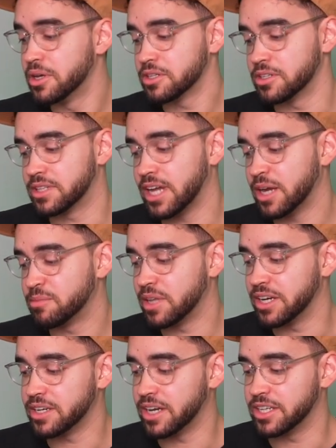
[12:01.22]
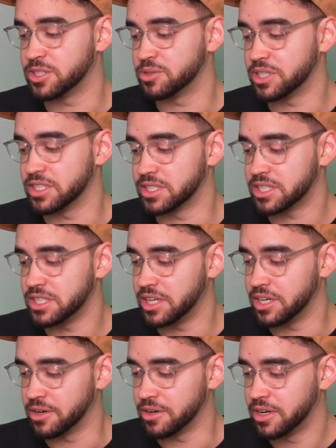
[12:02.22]
The timeline, as you can see
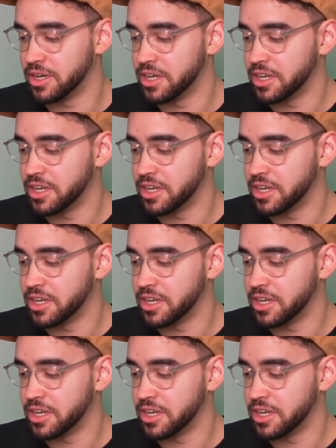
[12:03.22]
here,